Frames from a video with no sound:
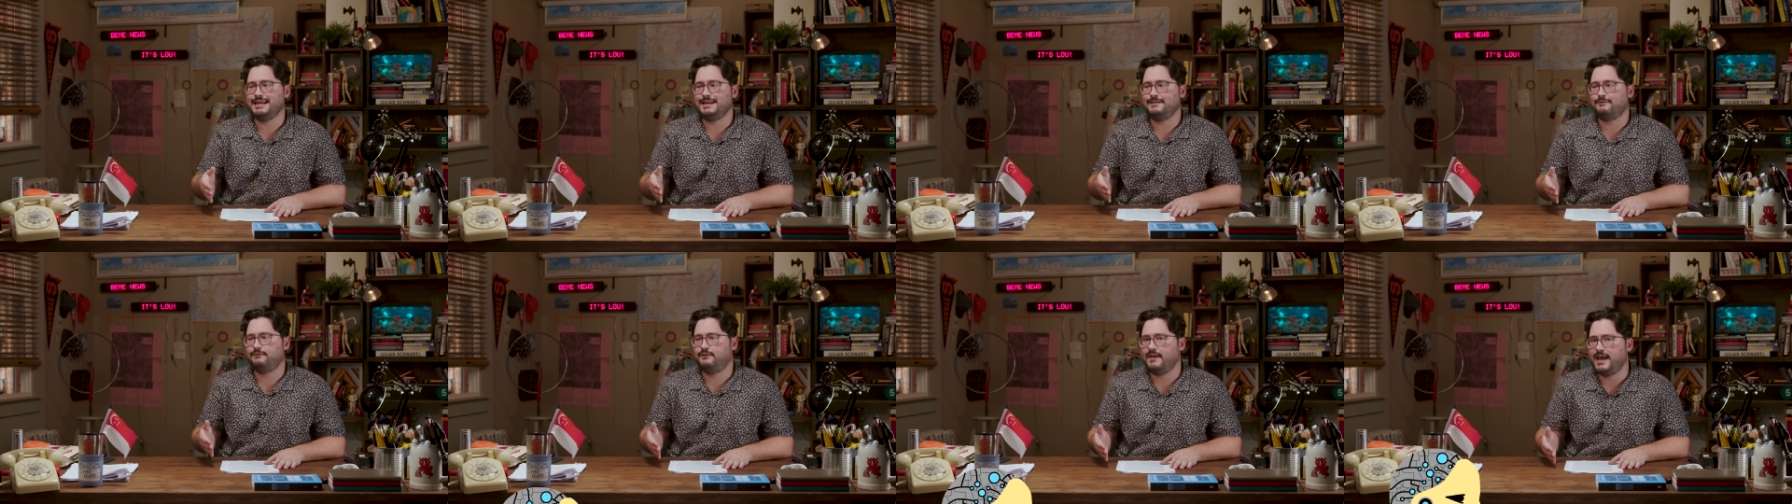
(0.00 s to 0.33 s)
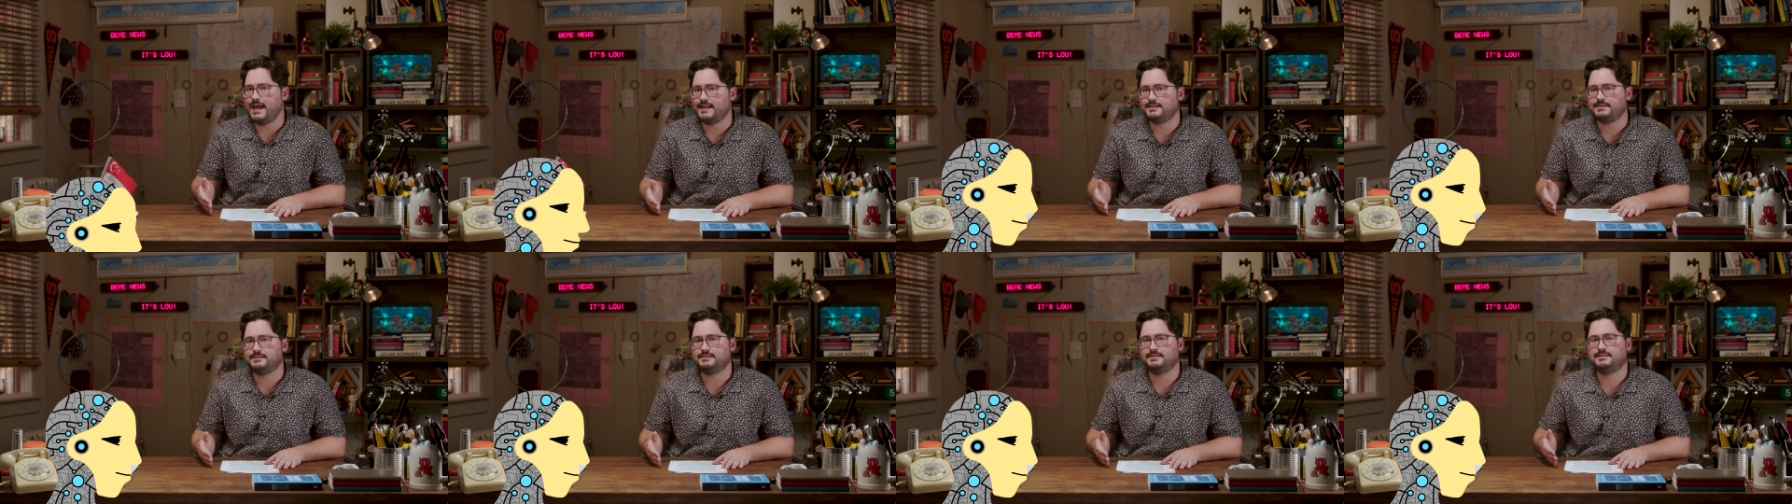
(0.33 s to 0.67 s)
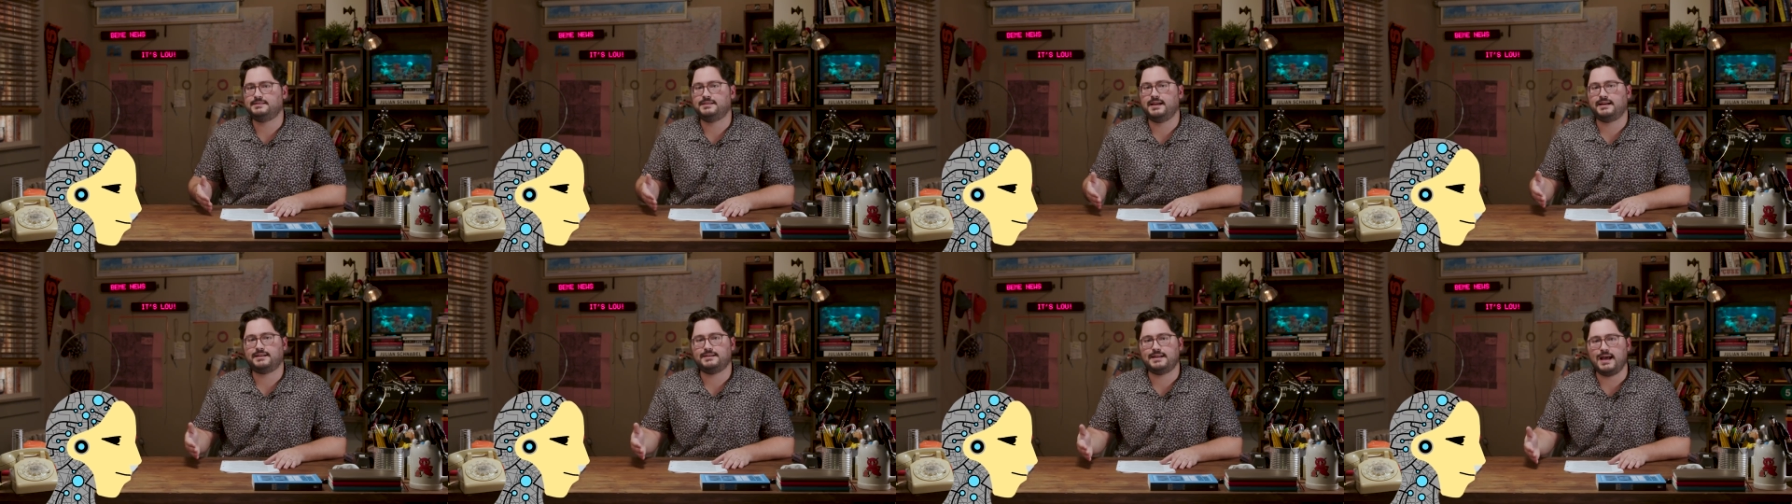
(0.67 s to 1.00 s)
advances
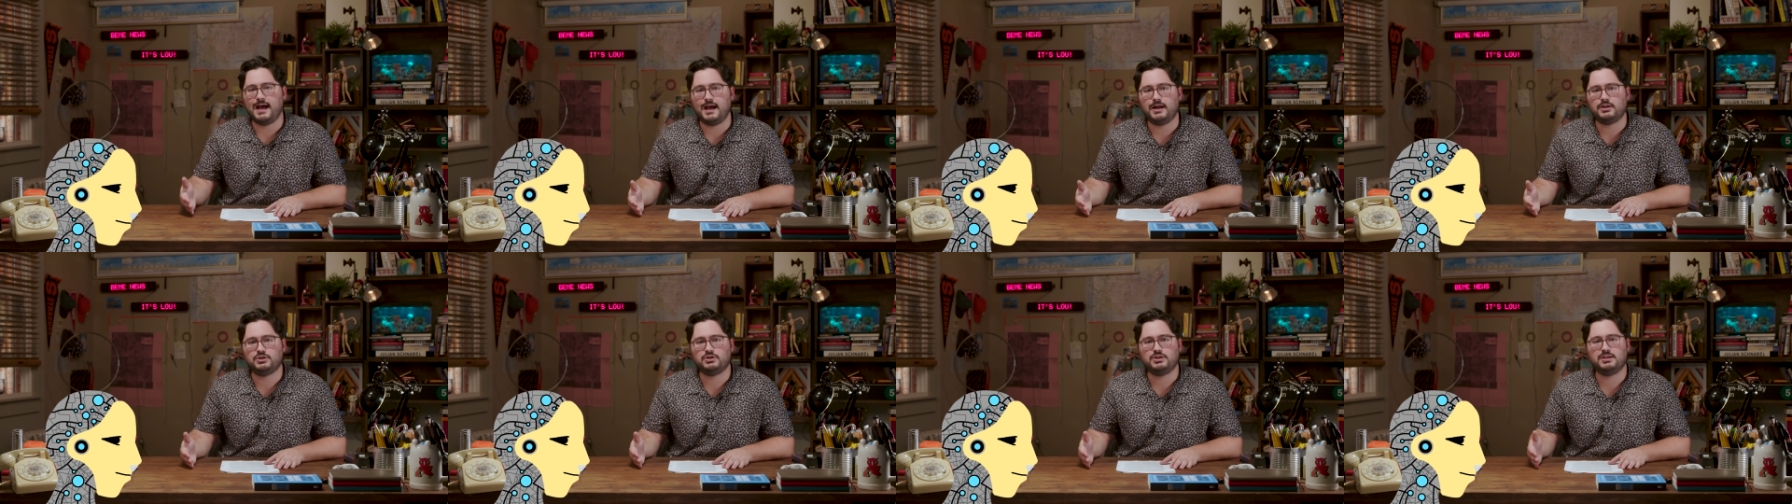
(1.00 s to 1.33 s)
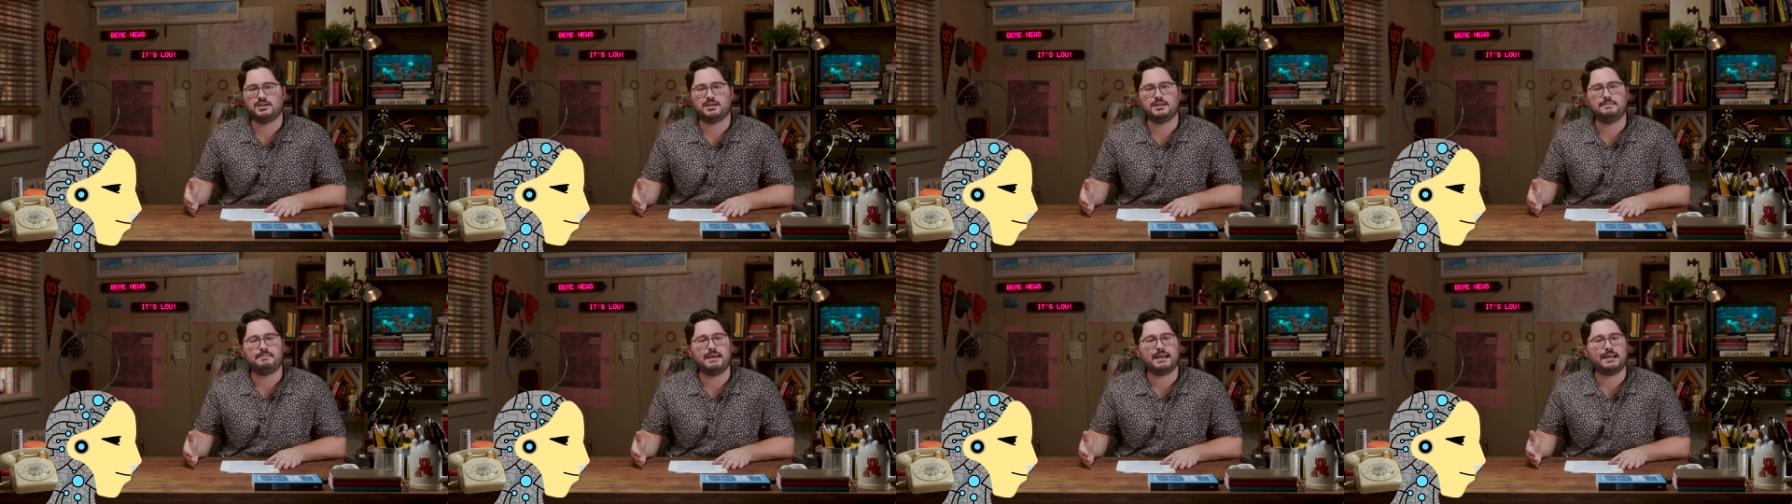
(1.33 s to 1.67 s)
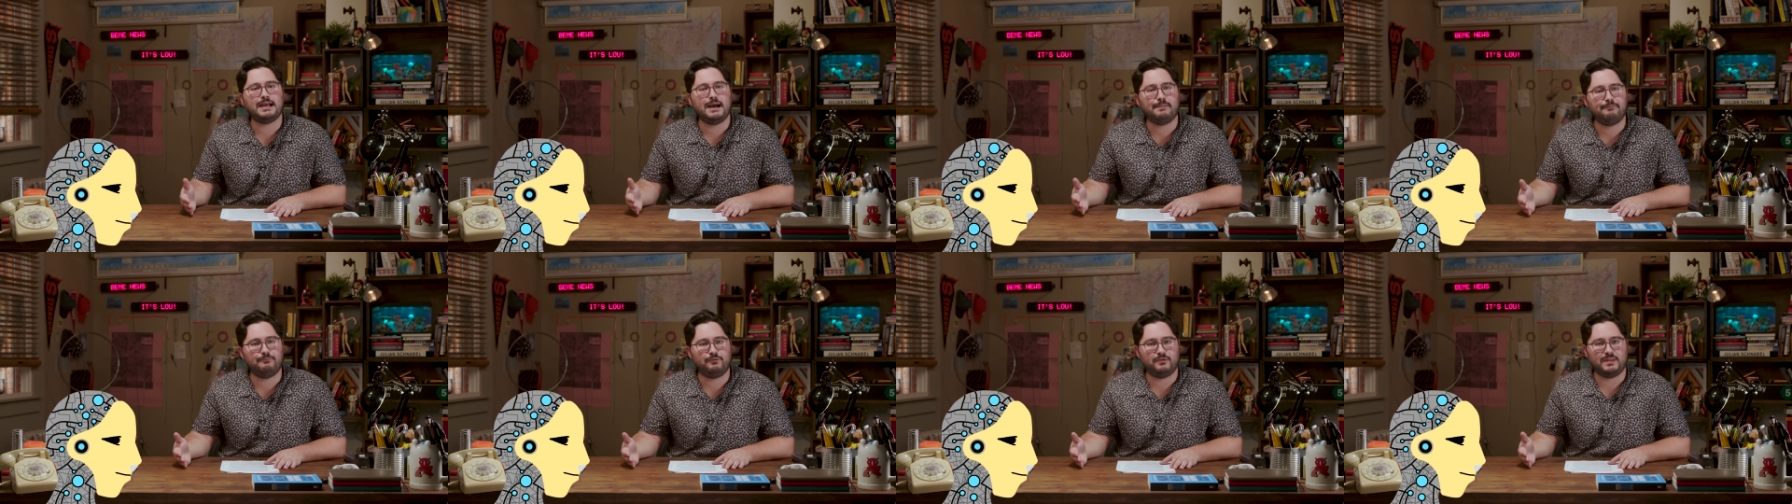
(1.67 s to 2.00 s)
in technology can make
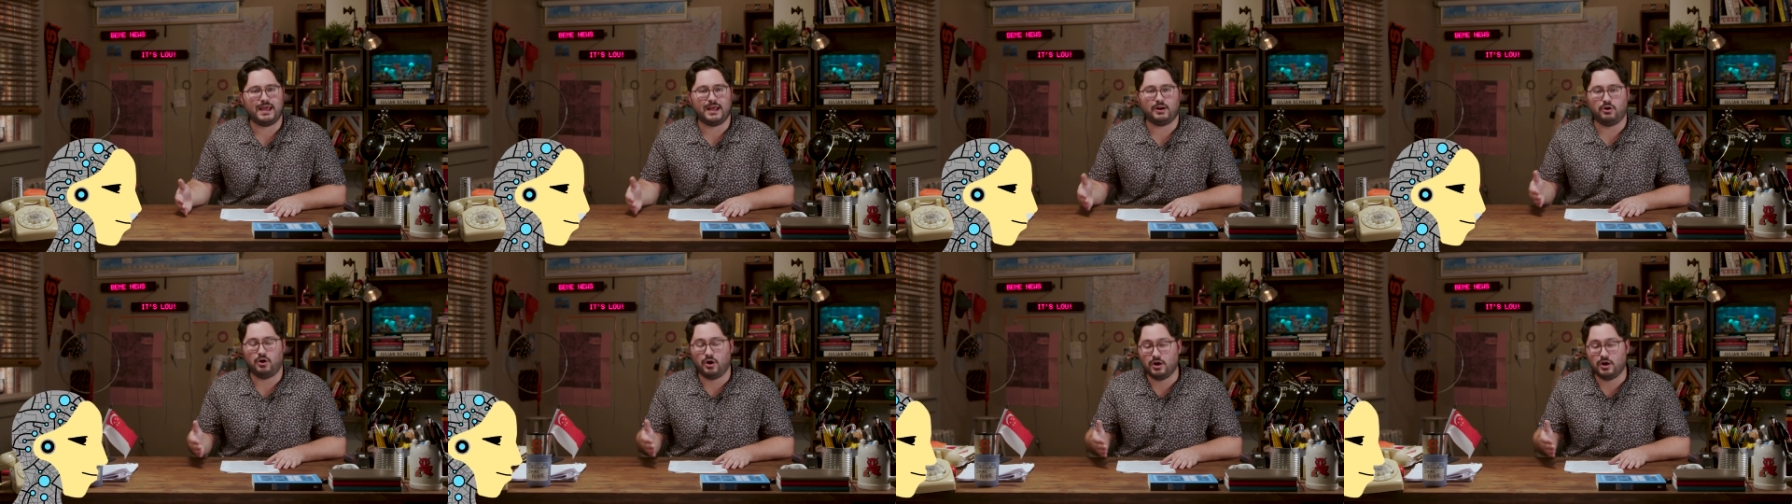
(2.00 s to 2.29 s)
up for that.